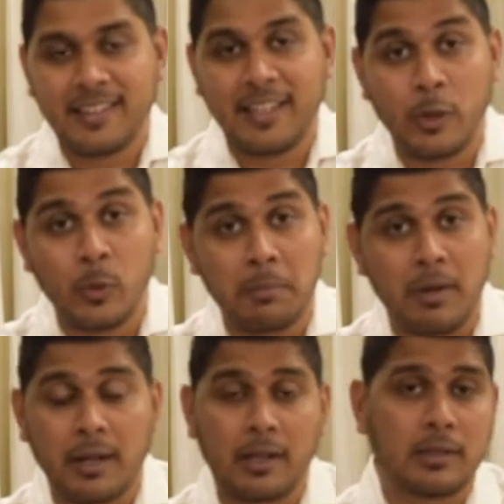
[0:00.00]
Equity
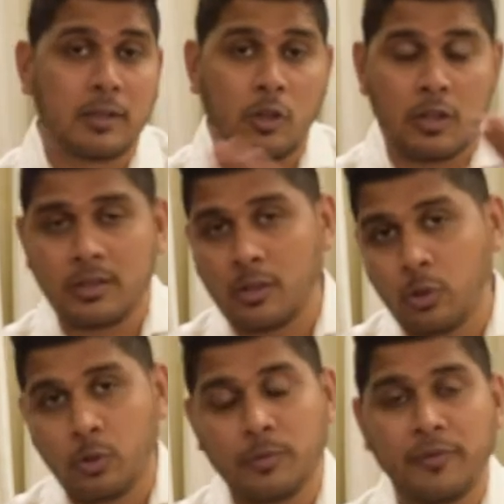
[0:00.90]
markets across the
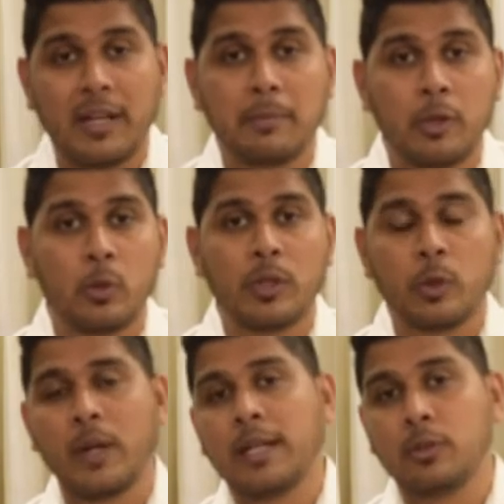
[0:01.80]
globe fell by over
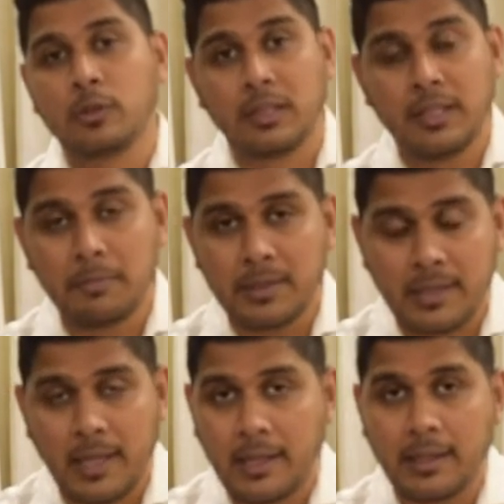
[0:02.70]
20 to
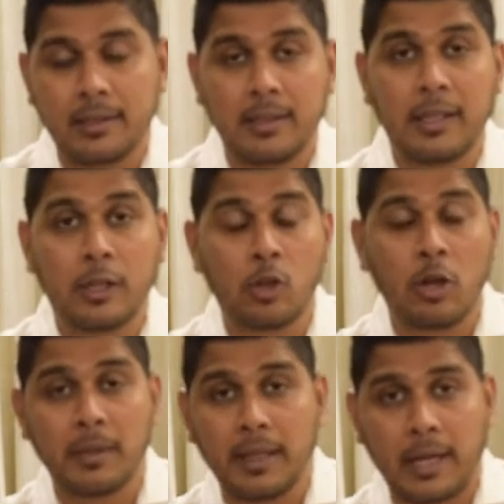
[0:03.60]
30%, and the
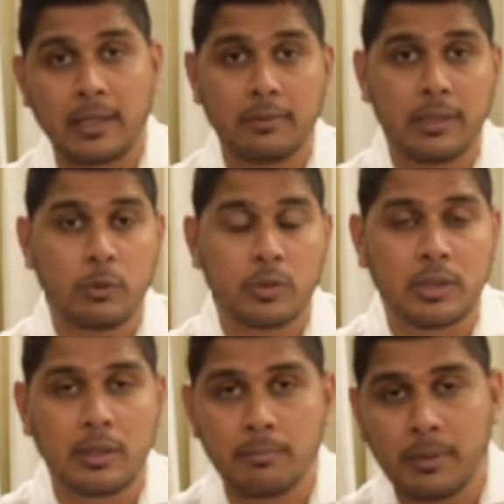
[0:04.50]
economic activity was
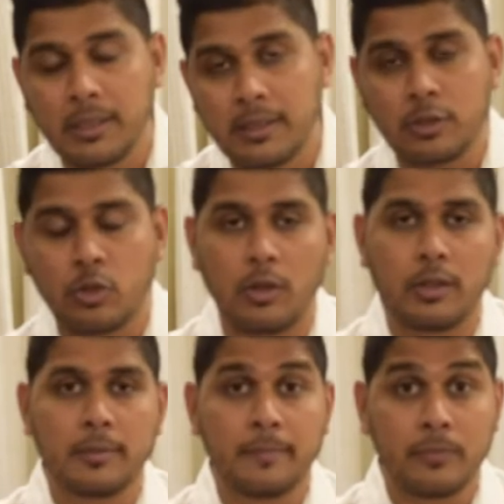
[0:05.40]
completely
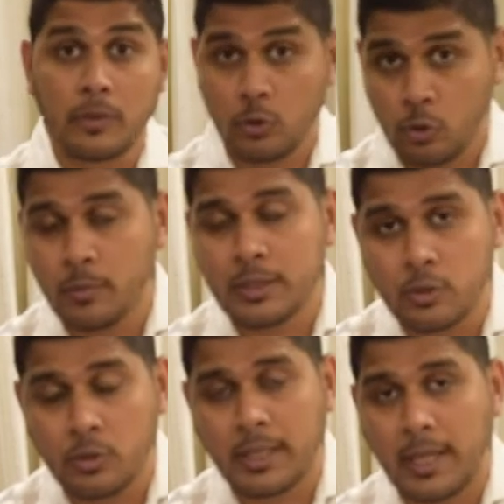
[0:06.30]
stalled. So much
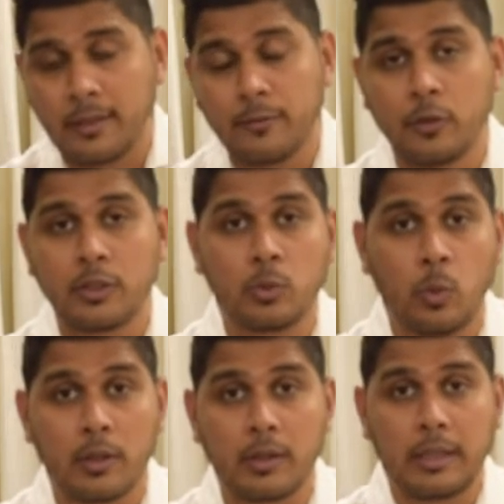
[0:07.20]
so that for the
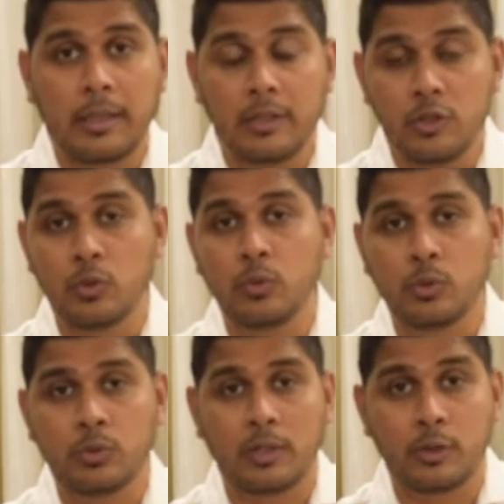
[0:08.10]
quarter ending June
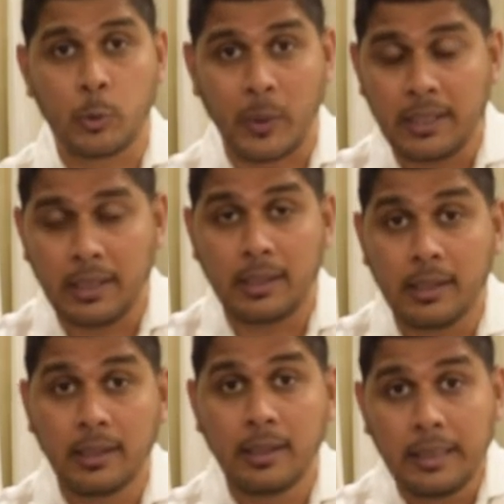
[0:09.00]
2020,
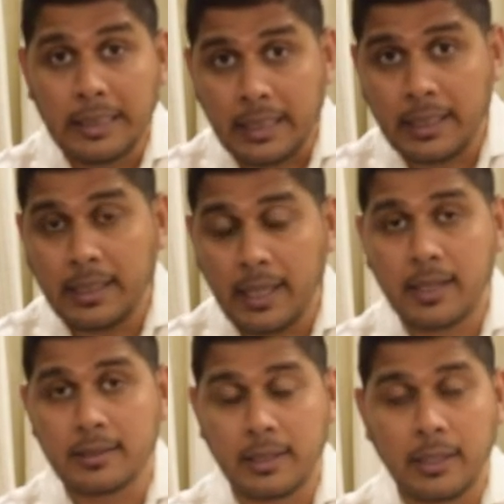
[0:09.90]

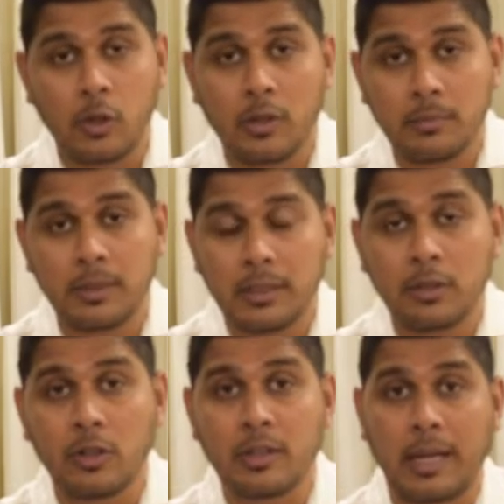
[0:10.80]
India's economy
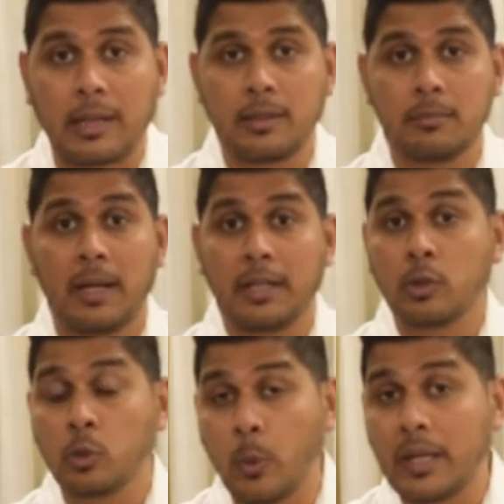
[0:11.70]
contracted by
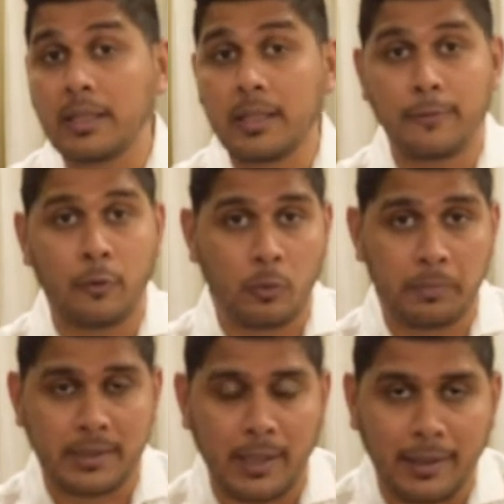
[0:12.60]

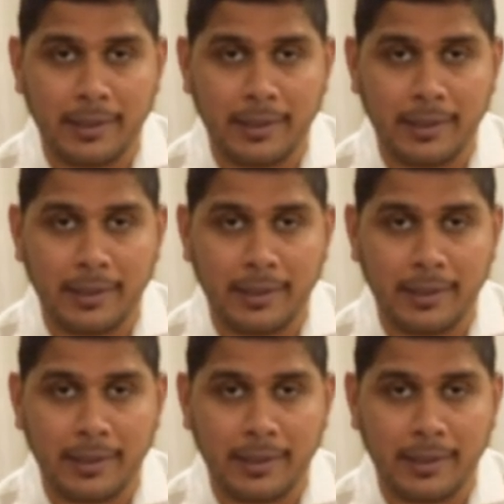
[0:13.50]
24%.